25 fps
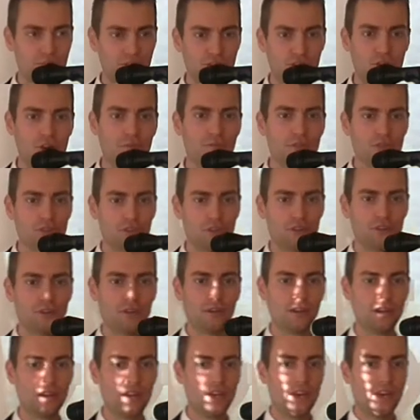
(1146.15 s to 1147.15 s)
Scripture
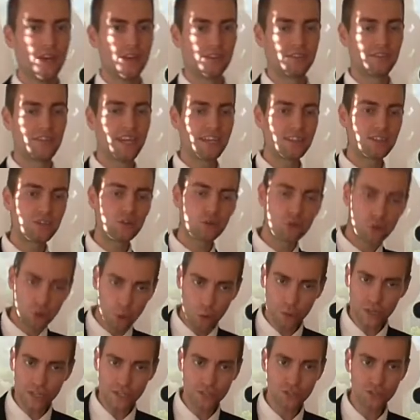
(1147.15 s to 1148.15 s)
that
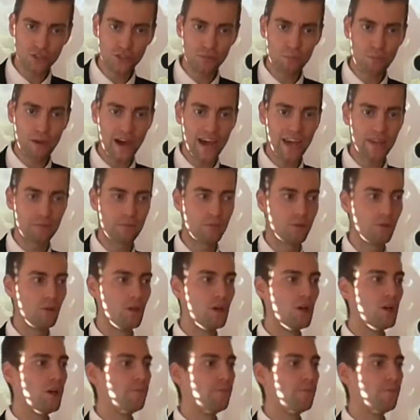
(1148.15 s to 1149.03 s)
according to the Bible,